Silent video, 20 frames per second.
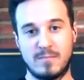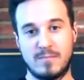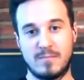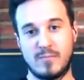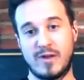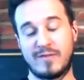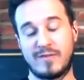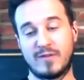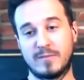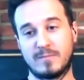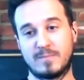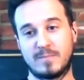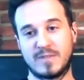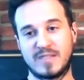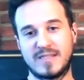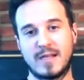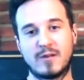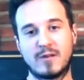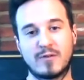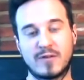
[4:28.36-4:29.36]
We have a
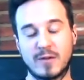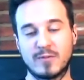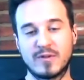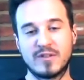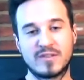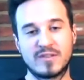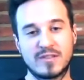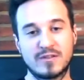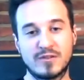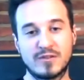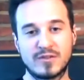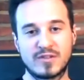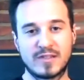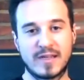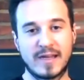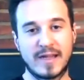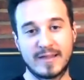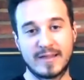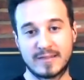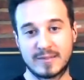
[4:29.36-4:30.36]
cellar that we still use
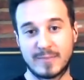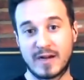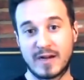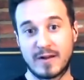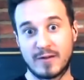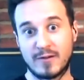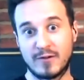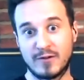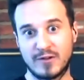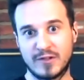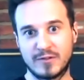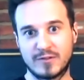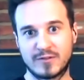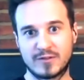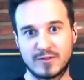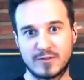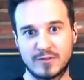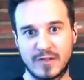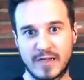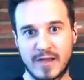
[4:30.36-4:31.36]
today. It's about 100
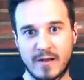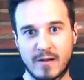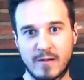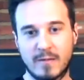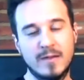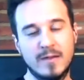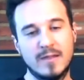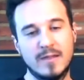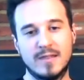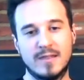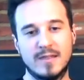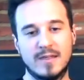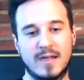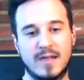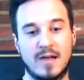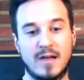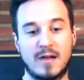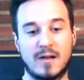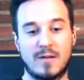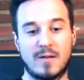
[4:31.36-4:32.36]
years old now,
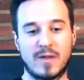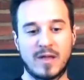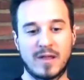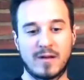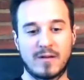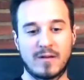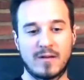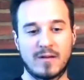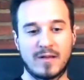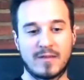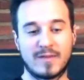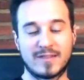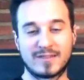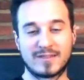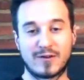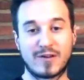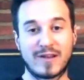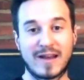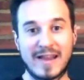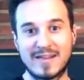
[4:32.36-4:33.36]
and they
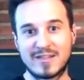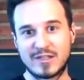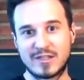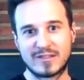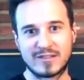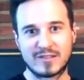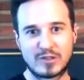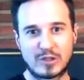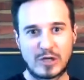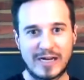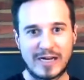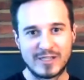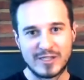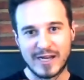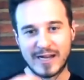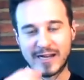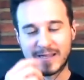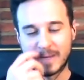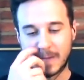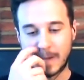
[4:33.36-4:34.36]
started aging this Dry
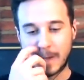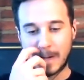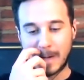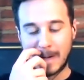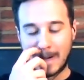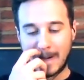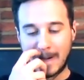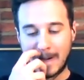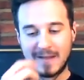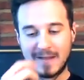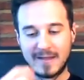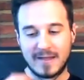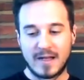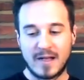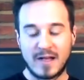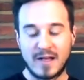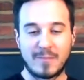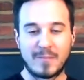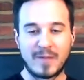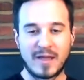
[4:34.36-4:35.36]
Jack in there.
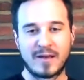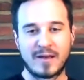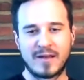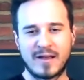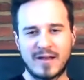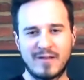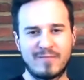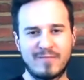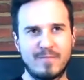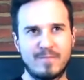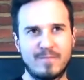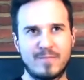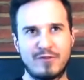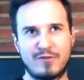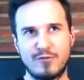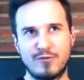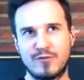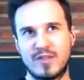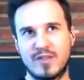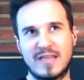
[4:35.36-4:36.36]
And
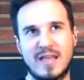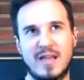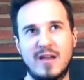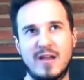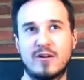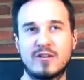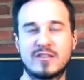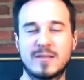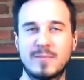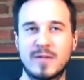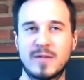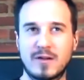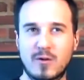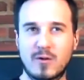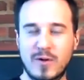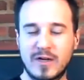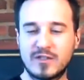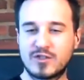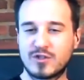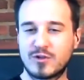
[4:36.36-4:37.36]
through the years, I'm not
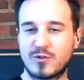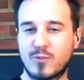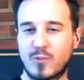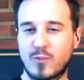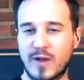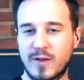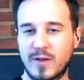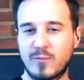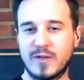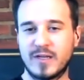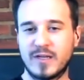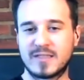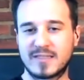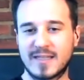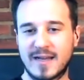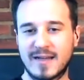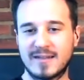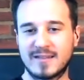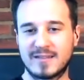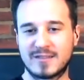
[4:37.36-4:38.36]
quite sure when we
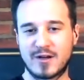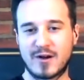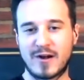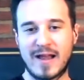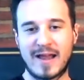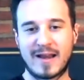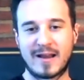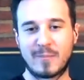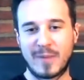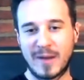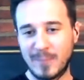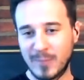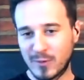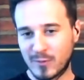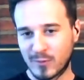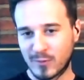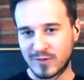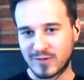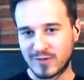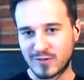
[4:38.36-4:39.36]
decided to start adding
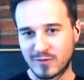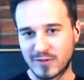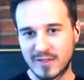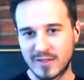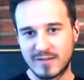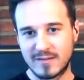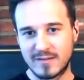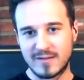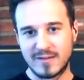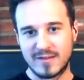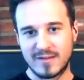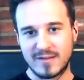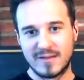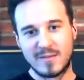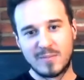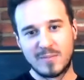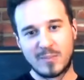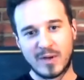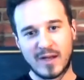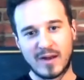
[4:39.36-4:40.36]
peppercorn to it,
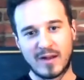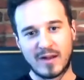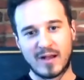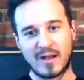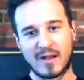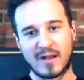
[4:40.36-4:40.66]
but